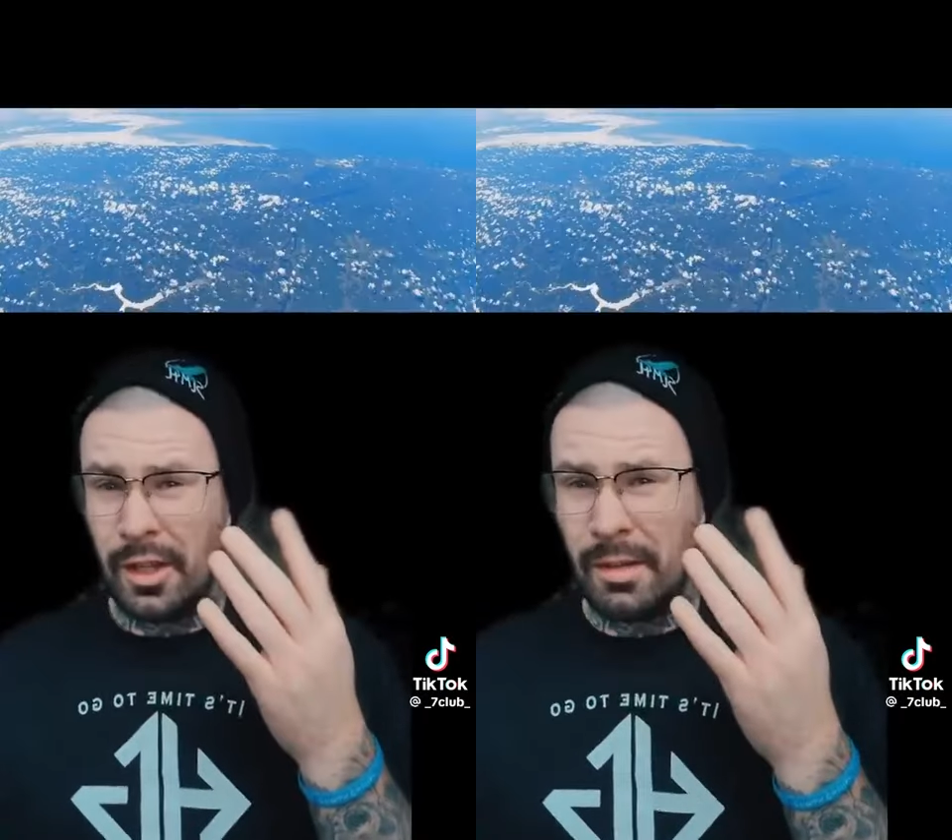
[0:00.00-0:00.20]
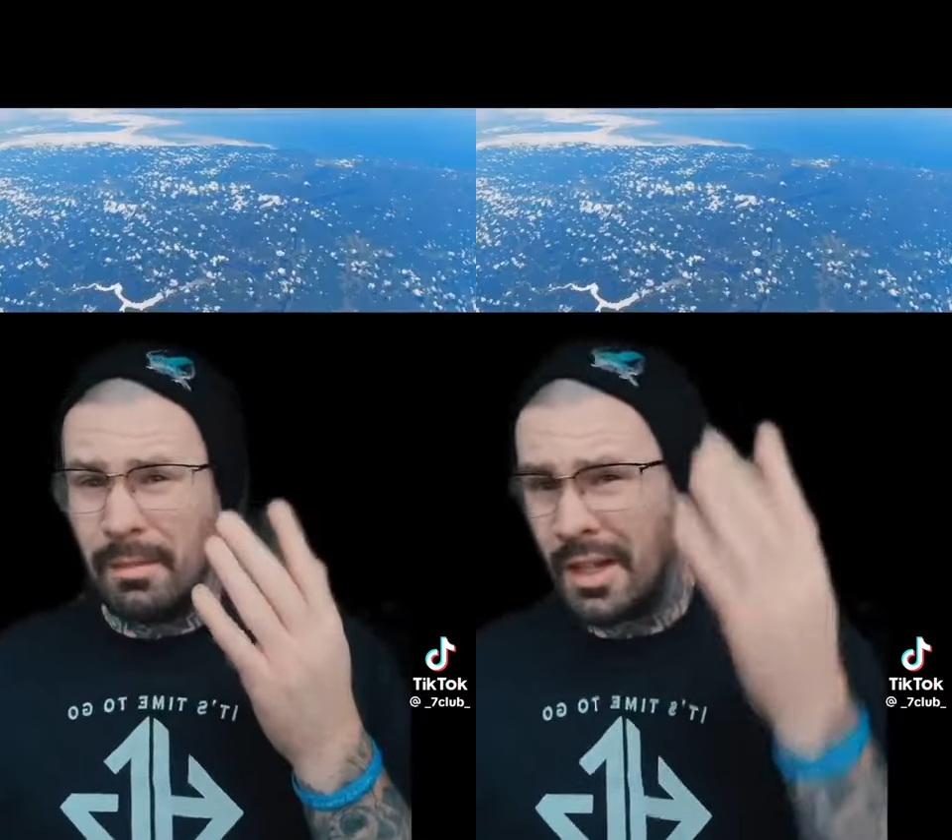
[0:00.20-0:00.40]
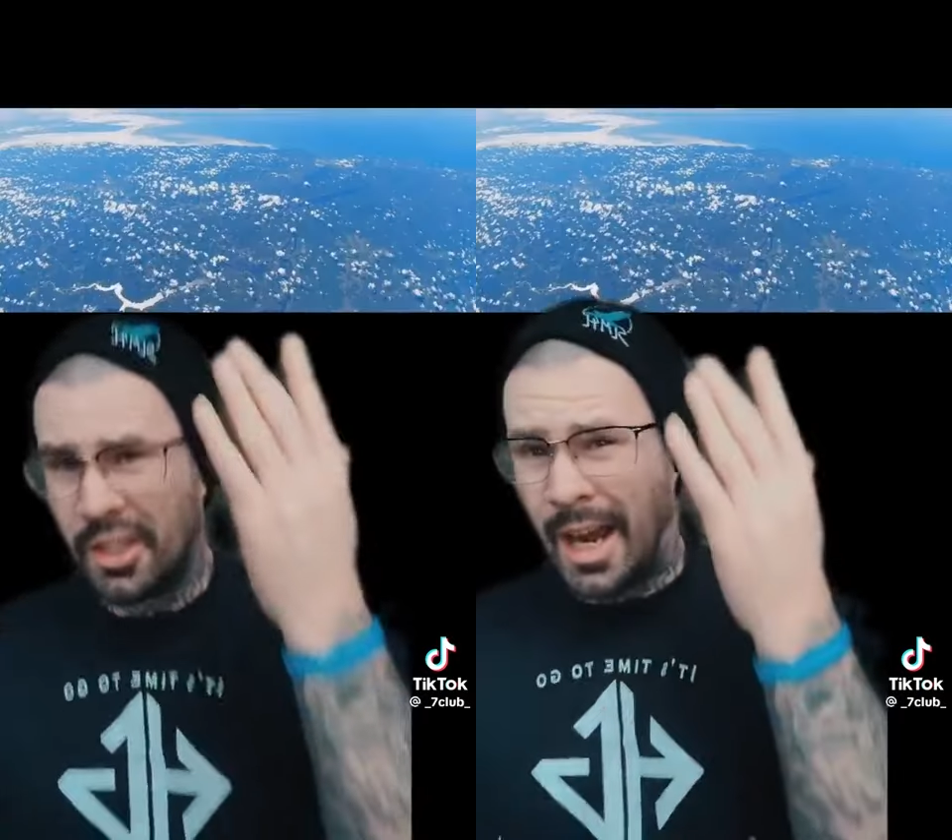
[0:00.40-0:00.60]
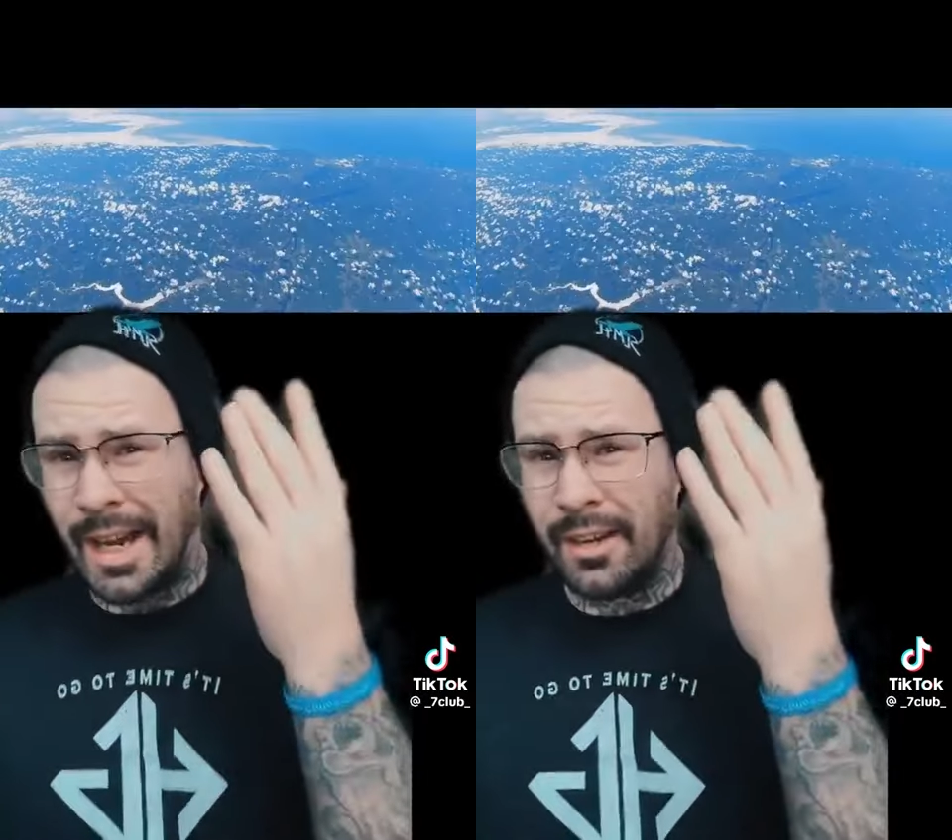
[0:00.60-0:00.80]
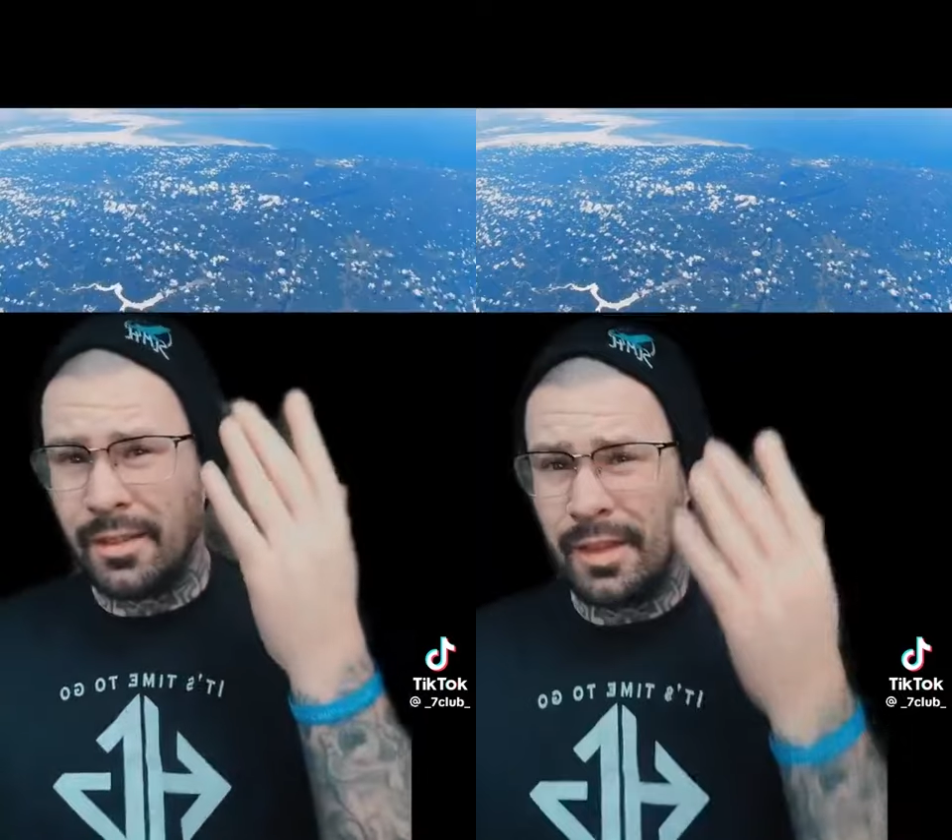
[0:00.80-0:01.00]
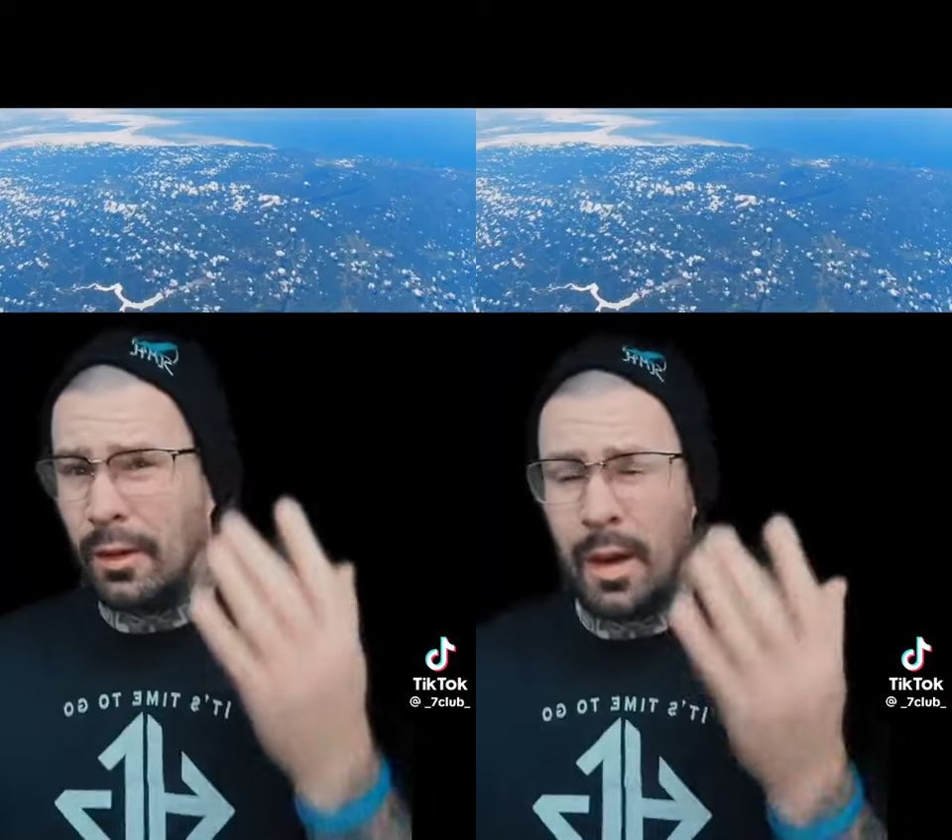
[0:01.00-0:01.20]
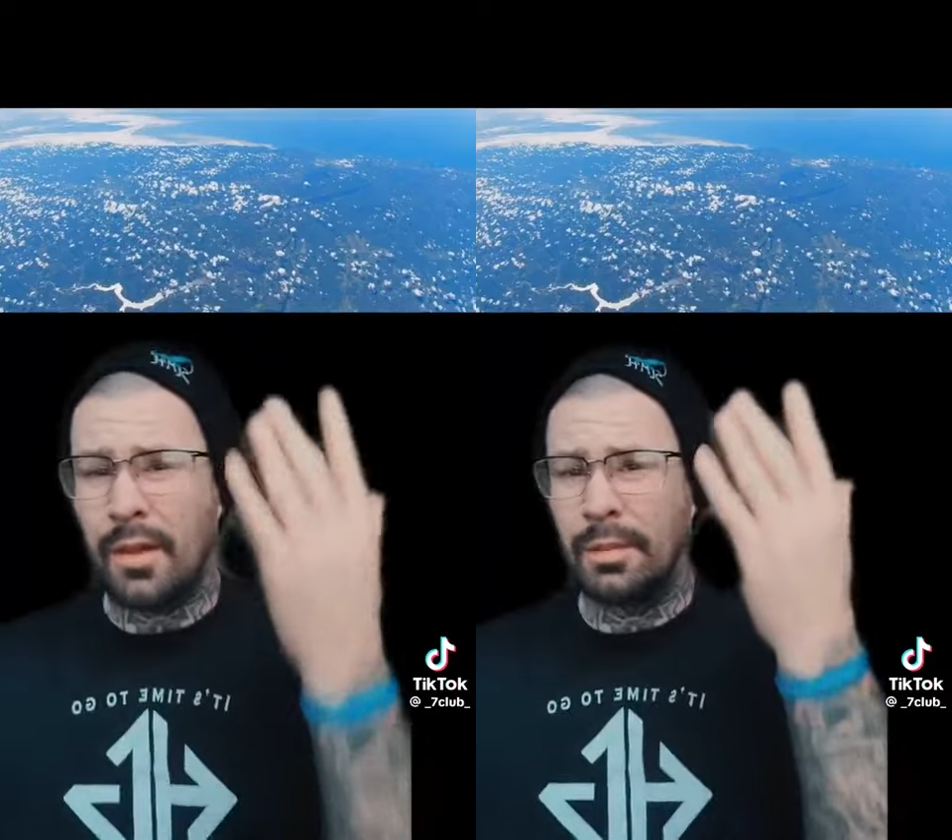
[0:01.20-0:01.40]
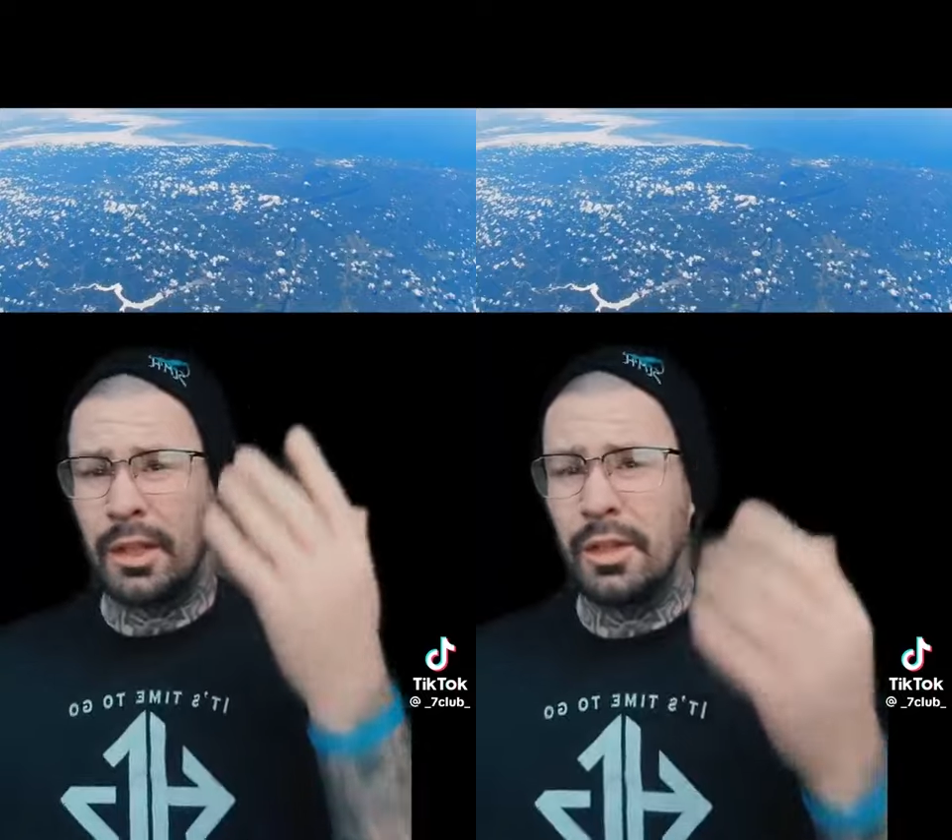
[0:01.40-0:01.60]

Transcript: look much higher than a weather